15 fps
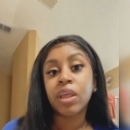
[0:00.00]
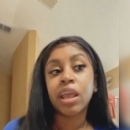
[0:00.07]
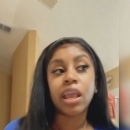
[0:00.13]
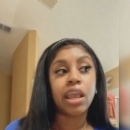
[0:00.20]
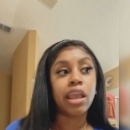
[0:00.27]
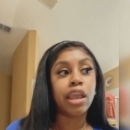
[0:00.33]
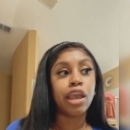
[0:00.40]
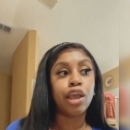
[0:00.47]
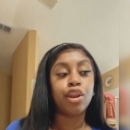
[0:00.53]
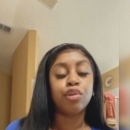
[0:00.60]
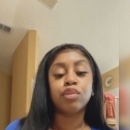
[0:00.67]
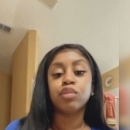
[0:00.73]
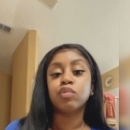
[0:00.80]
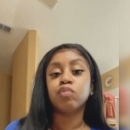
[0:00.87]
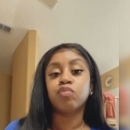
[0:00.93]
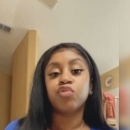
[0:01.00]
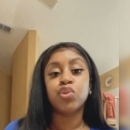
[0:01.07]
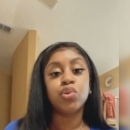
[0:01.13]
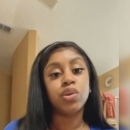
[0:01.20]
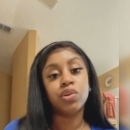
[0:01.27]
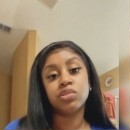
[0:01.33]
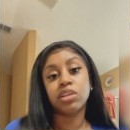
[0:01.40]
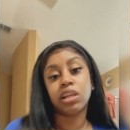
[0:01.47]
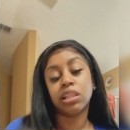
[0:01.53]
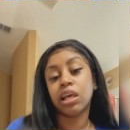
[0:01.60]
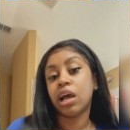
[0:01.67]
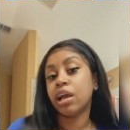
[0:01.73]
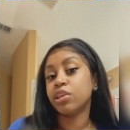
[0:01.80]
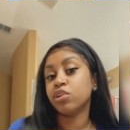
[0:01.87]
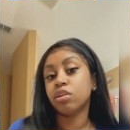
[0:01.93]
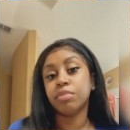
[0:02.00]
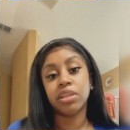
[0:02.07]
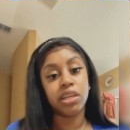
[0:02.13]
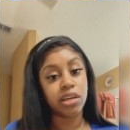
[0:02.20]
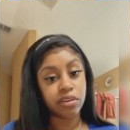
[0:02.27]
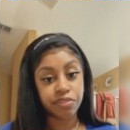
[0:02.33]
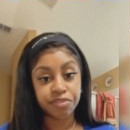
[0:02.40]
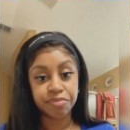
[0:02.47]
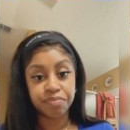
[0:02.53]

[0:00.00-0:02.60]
and a few years down the line, you can be deaf.